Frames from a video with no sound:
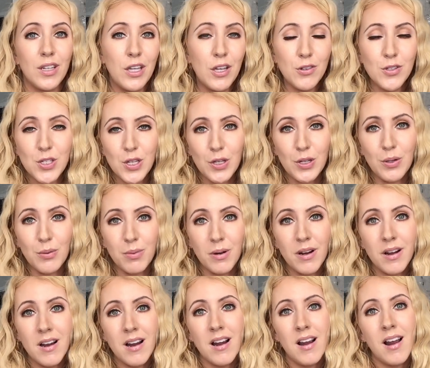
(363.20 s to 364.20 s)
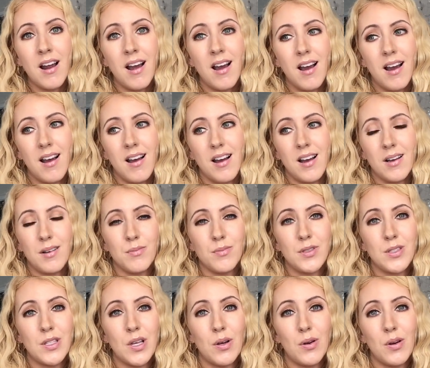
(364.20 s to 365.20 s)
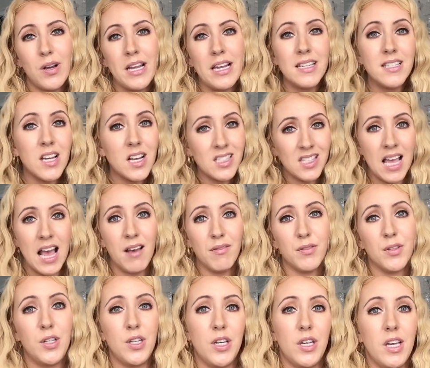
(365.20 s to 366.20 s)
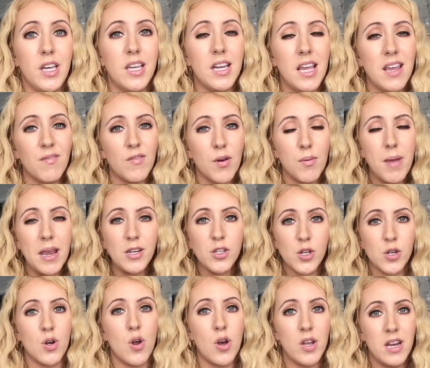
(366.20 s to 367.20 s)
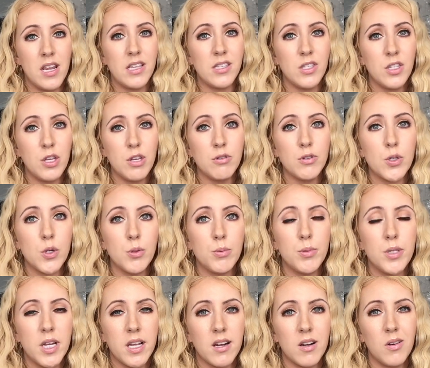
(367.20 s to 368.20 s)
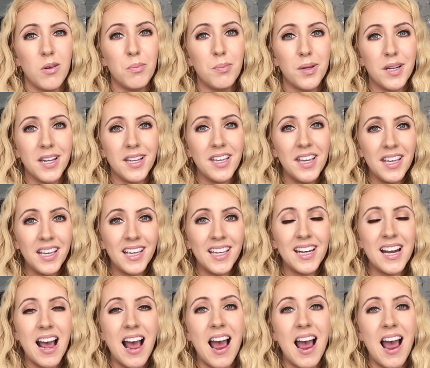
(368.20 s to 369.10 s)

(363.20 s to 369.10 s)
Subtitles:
YouTube. So he does have good information on his YouTube channel, but again,